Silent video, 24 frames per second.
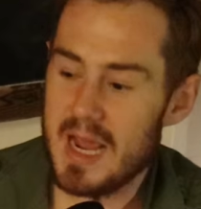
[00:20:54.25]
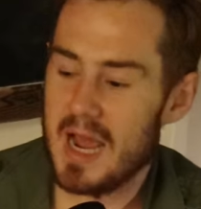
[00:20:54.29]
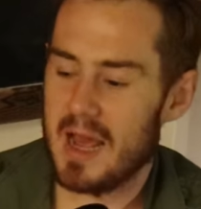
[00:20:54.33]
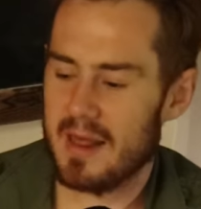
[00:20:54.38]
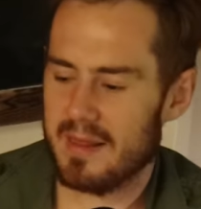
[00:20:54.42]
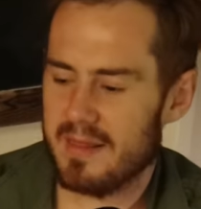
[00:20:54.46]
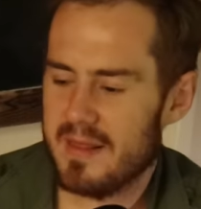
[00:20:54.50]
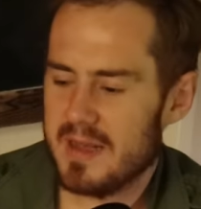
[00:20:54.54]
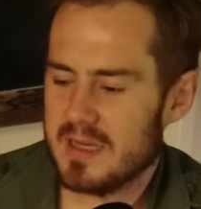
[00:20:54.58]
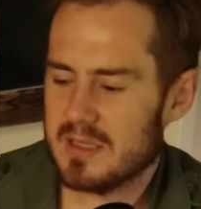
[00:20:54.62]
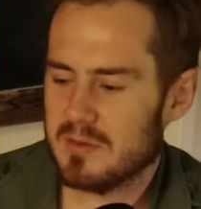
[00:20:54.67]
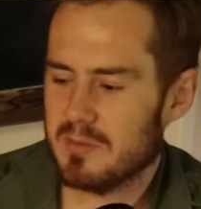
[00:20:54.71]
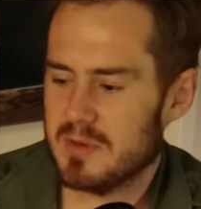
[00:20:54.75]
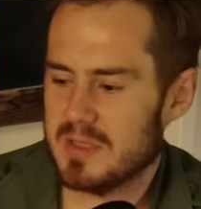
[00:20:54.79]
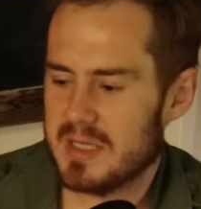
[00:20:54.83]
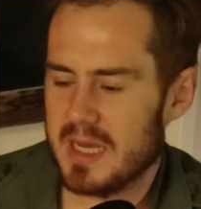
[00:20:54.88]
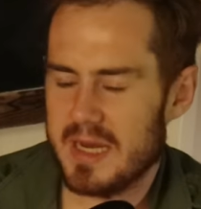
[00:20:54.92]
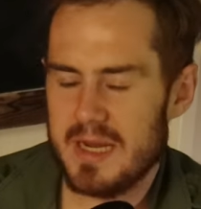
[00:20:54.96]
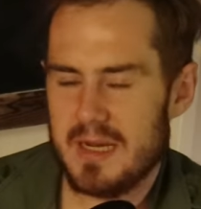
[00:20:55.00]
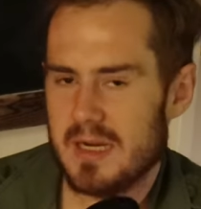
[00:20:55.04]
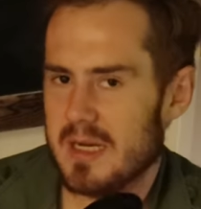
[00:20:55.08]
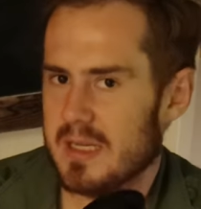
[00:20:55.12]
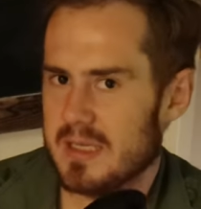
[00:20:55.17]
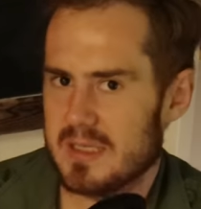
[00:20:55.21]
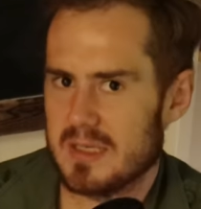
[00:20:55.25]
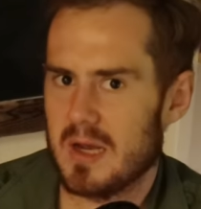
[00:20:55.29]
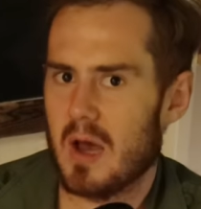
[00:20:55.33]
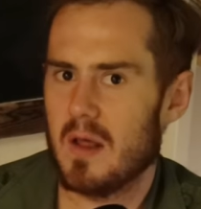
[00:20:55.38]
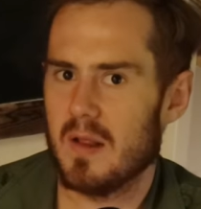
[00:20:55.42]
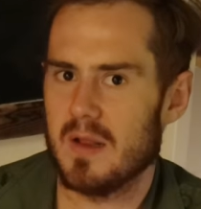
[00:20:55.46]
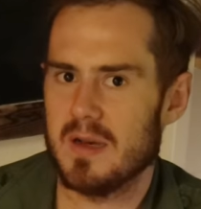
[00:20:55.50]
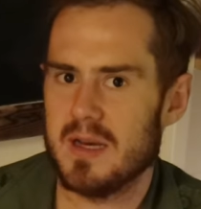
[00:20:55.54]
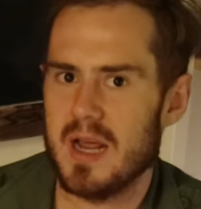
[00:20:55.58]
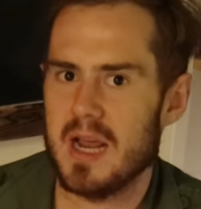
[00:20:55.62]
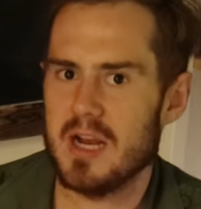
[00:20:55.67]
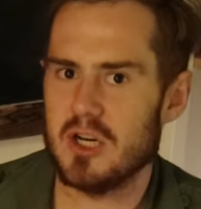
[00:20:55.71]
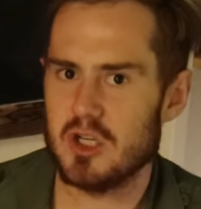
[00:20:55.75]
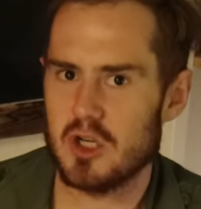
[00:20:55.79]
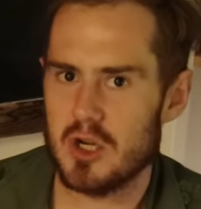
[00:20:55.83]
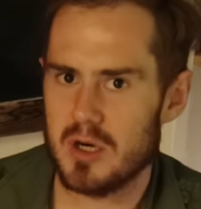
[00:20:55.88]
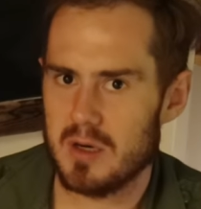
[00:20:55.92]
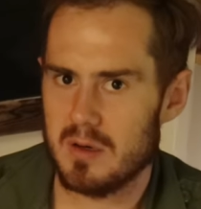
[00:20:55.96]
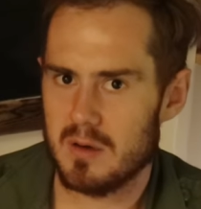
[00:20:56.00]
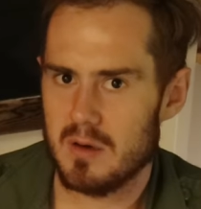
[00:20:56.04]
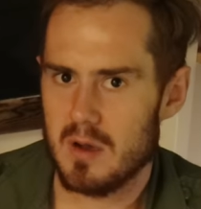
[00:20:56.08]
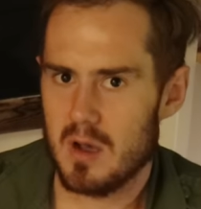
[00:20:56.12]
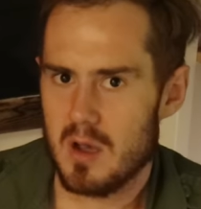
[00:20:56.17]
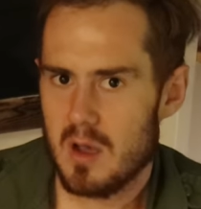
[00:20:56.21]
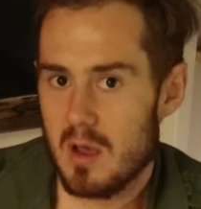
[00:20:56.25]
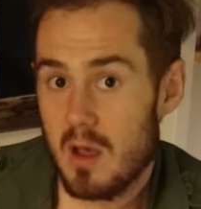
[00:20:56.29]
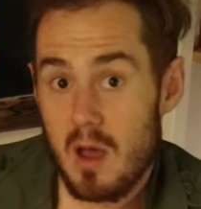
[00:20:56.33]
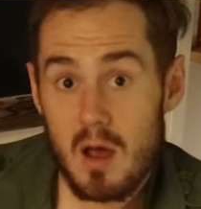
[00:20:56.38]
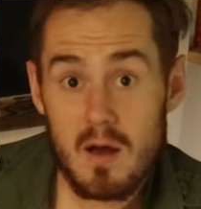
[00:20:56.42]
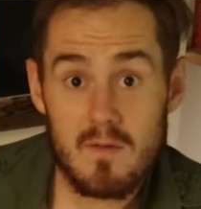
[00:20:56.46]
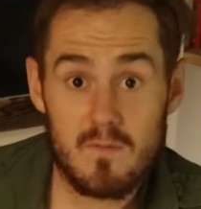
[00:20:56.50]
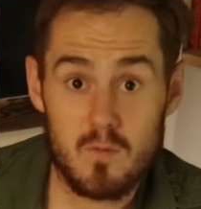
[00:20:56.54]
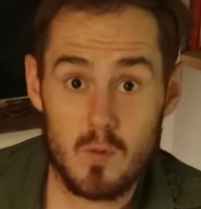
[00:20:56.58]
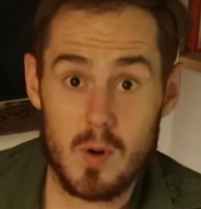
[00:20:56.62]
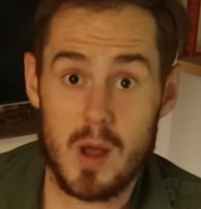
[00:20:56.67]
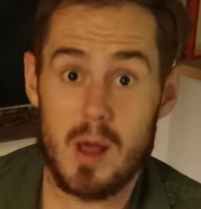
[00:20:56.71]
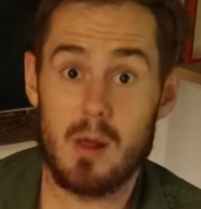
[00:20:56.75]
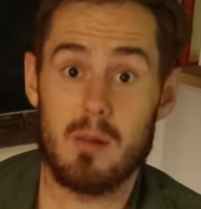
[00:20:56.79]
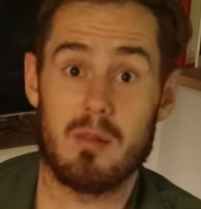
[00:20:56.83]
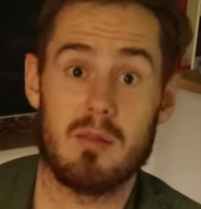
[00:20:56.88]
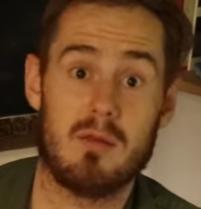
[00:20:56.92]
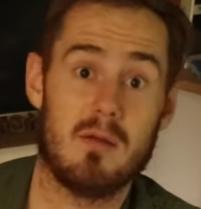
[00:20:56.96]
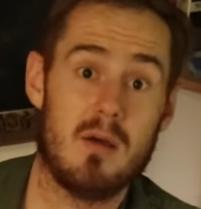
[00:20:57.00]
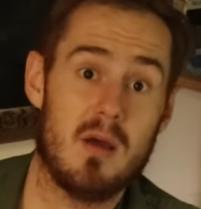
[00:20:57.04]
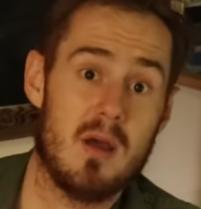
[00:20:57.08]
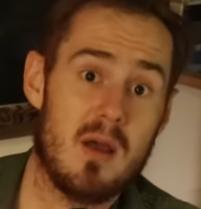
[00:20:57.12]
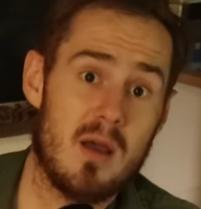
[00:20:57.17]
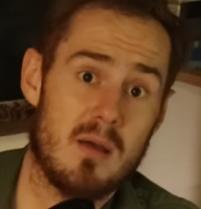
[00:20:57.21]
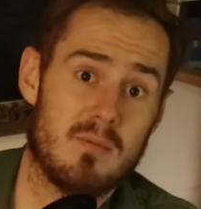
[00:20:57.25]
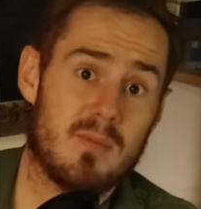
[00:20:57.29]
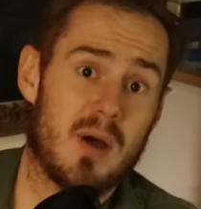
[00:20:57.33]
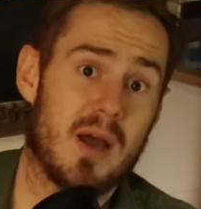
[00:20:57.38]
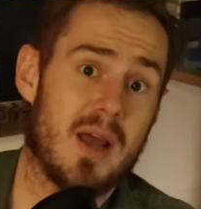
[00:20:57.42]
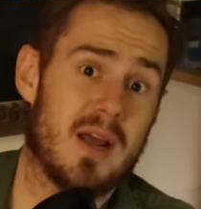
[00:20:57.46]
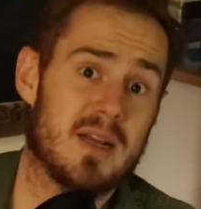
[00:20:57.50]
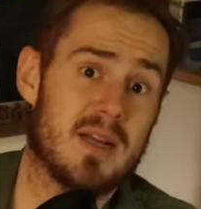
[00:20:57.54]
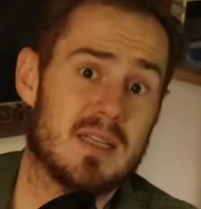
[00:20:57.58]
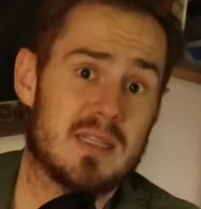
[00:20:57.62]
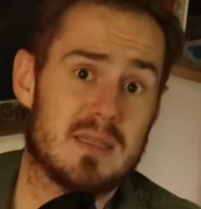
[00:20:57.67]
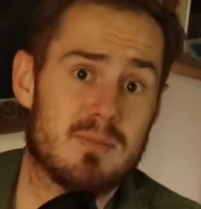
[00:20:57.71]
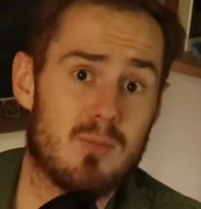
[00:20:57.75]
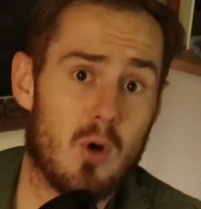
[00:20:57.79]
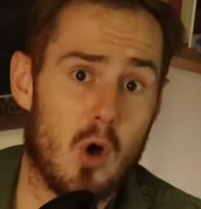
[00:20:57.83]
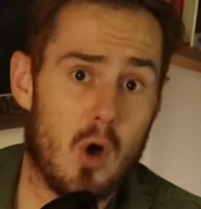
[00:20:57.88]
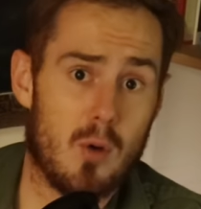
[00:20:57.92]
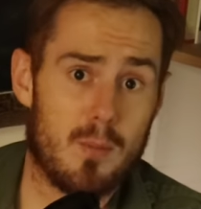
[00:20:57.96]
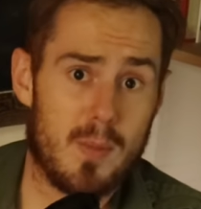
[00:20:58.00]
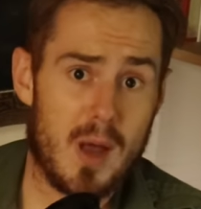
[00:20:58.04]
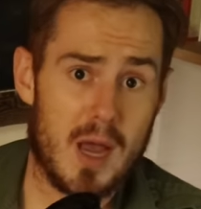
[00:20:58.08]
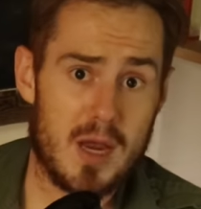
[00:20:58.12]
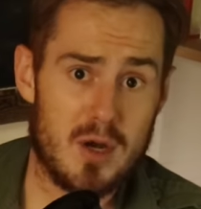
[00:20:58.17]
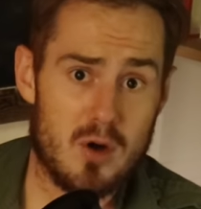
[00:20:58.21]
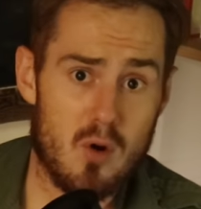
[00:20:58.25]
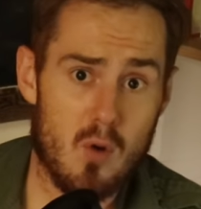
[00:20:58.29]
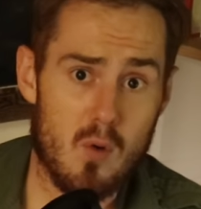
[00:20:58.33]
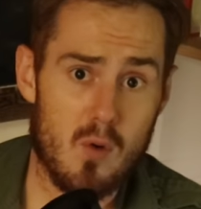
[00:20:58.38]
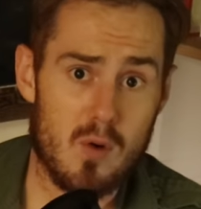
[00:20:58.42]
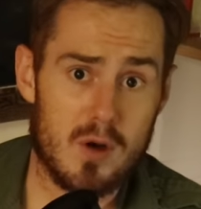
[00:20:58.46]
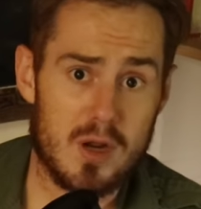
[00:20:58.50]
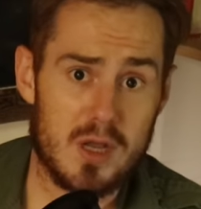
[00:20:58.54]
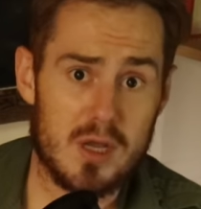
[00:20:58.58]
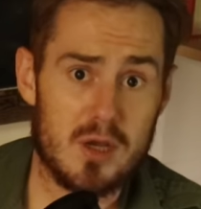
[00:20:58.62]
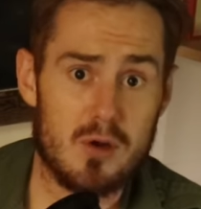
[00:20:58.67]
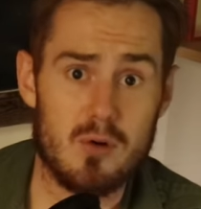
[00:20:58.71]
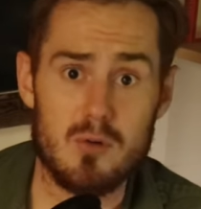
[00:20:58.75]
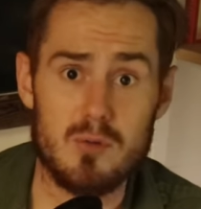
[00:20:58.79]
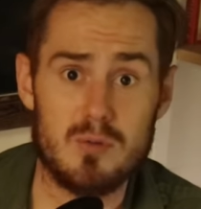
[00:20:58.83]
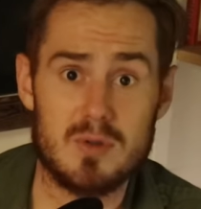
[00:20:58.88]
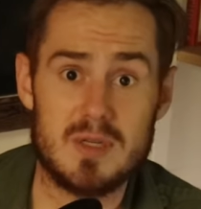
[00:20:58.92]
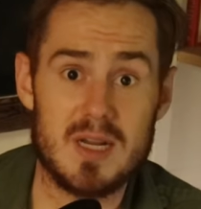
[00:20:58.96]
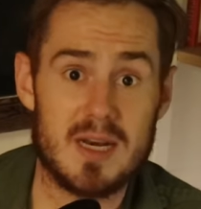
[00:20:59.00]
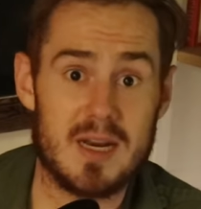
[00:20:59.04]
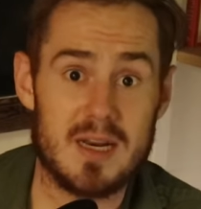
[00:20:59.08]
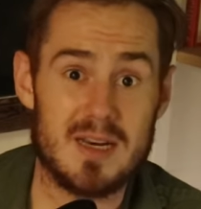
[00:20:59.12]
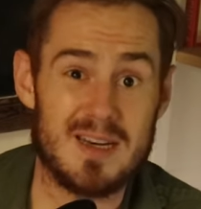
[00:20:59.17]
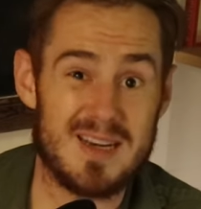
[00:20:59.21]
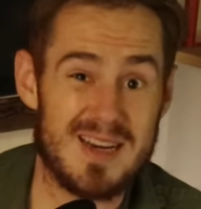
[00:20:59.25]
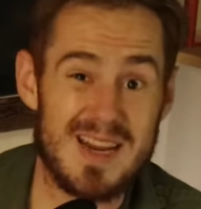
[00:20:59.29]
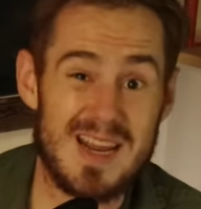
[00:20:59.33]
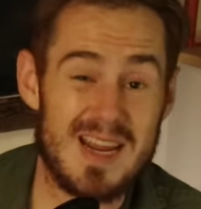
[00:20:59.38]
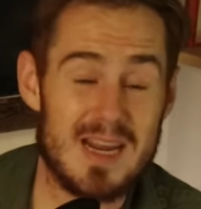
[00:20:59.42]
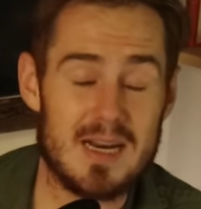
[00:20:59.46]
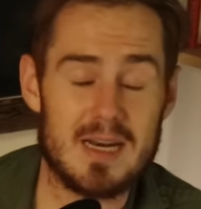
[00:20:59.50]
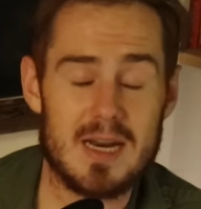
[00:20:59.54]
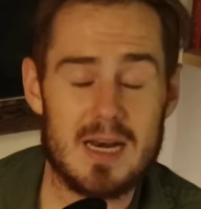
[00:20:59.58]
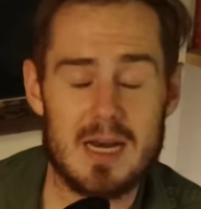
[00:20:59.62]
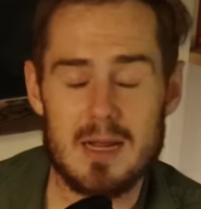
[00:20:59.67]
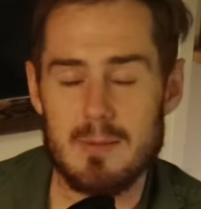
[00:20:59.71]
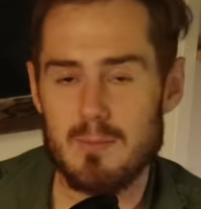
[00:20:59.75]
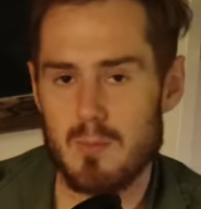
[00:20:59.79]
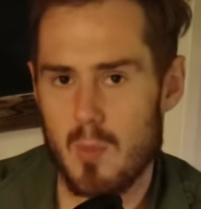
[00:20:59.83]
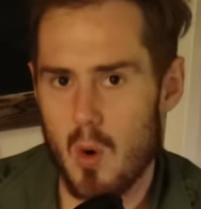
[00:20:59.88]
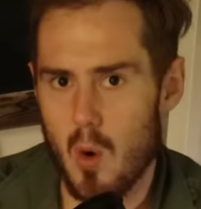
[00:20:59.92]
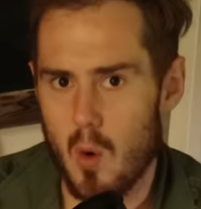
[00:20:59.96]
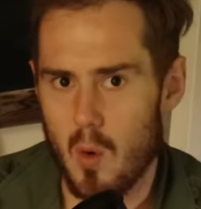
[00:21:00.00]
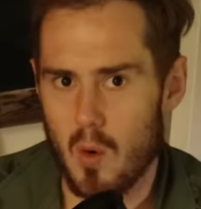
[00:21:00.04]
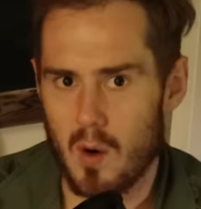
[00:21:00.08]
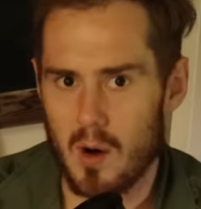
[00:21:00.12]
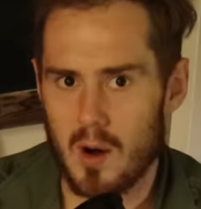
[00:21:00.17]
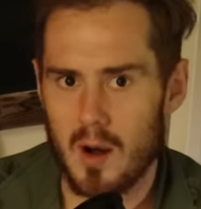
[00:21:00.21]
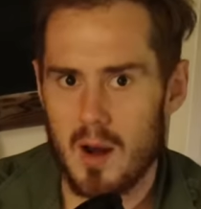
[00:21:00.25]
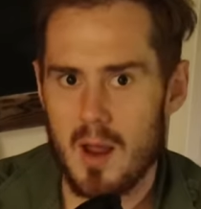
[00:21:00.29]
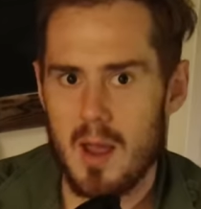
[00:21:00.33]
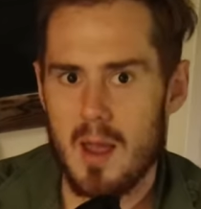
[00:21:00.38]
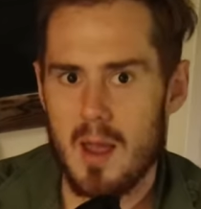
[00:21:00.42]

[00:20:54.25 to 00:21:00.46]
Yeah, this was a consolidation of wealth by a small minority who didn't need any more,